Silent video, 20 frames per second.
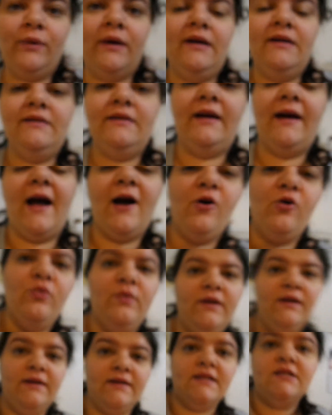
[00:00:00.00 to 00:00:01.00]
right now,
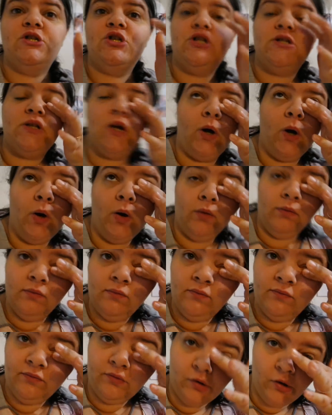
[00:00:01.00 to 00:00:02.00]
is just all
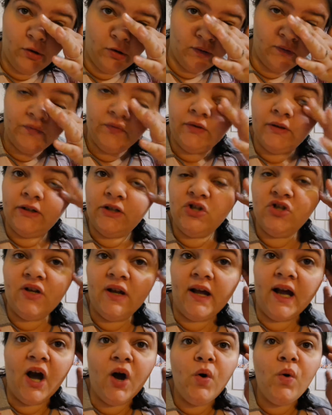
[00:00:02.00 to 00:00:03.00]
vlog footage
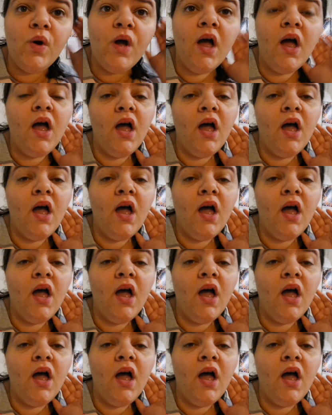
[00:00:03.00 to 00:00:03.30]
now.